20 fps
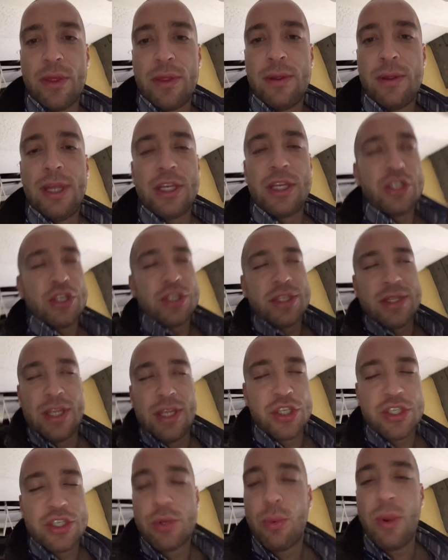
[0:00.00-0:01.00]
It's
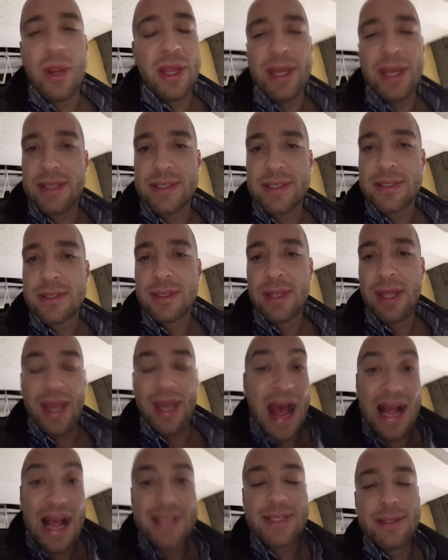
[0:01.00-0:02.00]
just the way it is. It
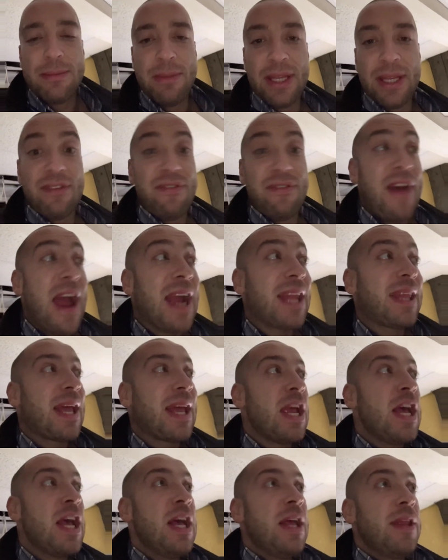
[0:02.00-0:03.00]
has to be. The fact that
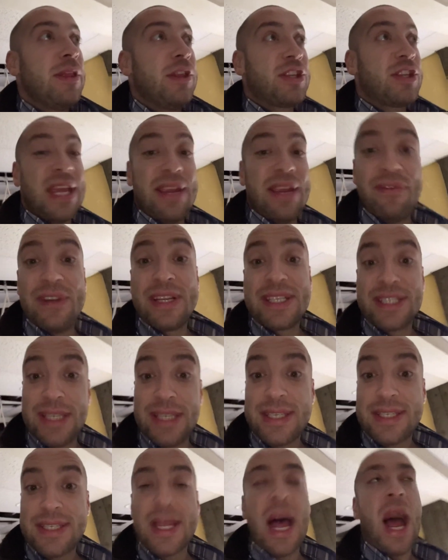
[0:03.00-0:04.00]
the safe
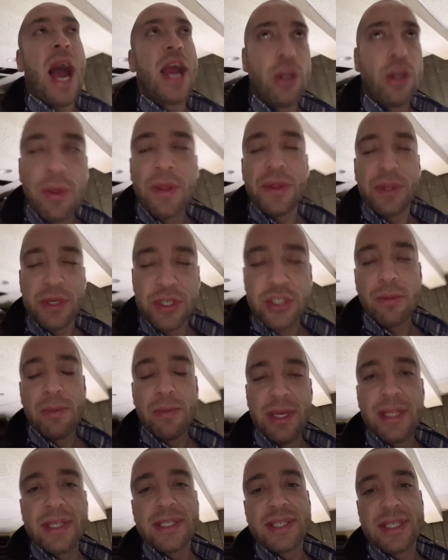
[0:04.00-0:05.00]
exists, I know that there's somebody that
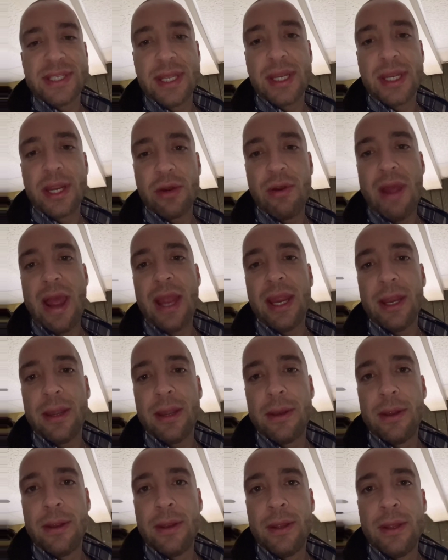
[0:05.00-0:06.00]
exists that can crack it.
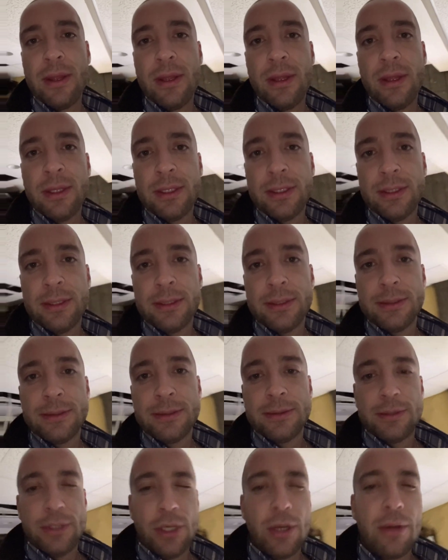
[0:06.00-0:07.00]

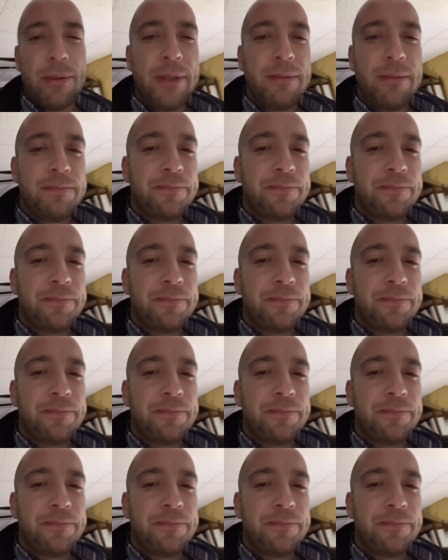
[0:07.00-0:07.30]
You know what I mean?